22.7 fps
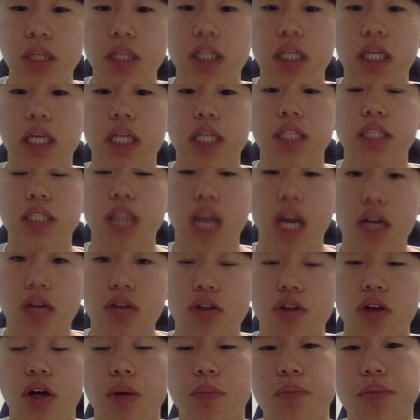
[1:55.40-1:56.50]
Yet it is hard
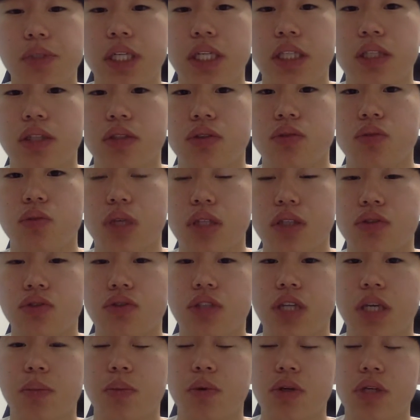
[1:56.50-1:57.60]
to comprehend what
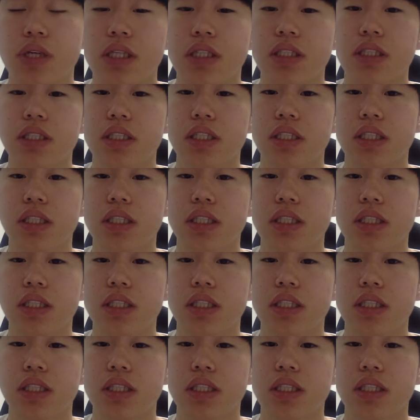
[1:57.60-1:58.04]
GMO is